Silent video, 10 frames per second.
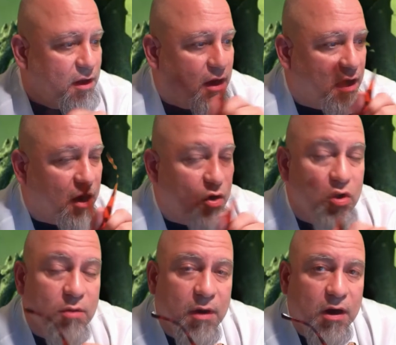
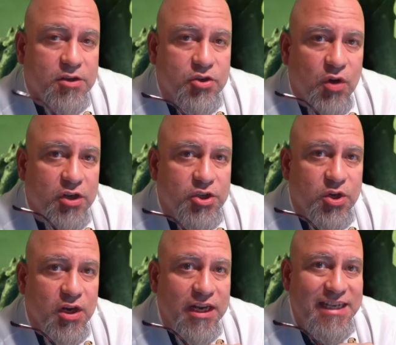Ulamog's
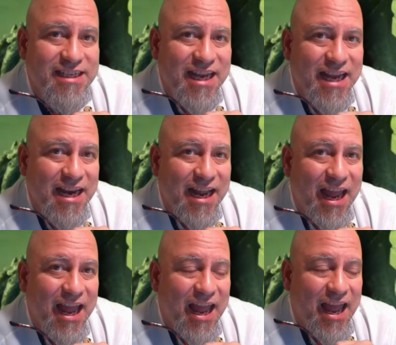Crusher is an
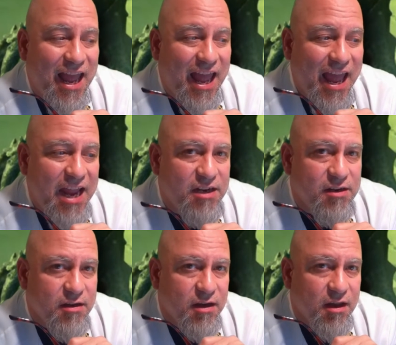8
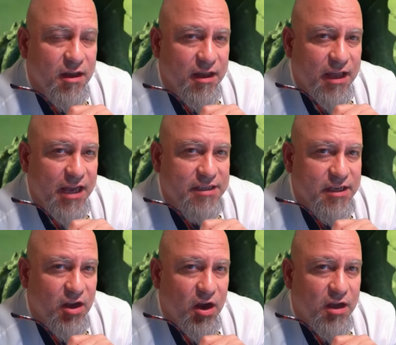
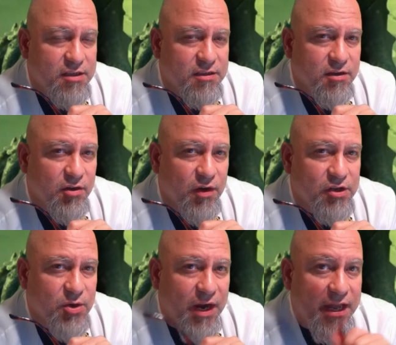casting cost
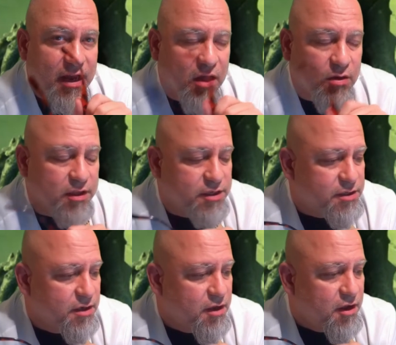creature, 8 colorless,
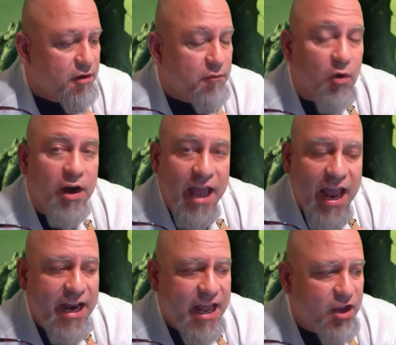for an
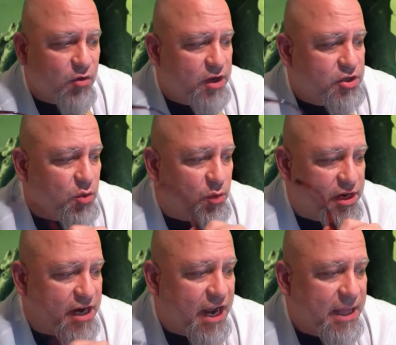8/8 creature with
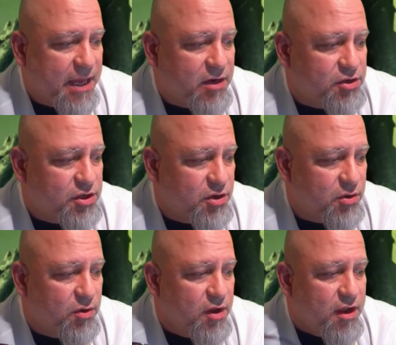Annihilator
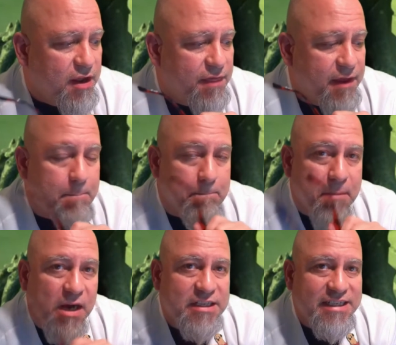2 that
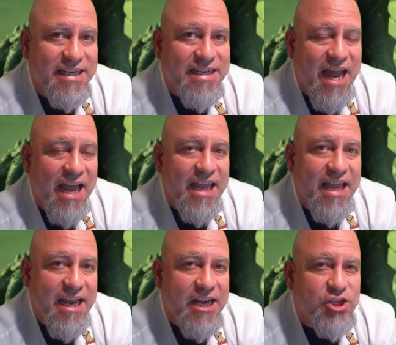must attack
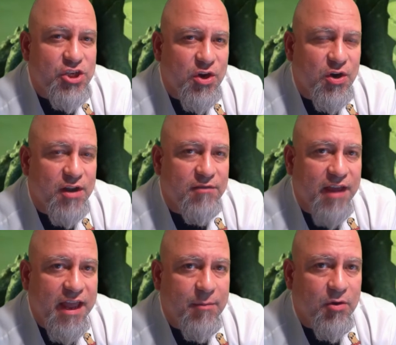each turn if
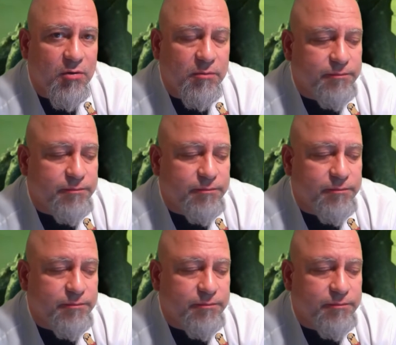able.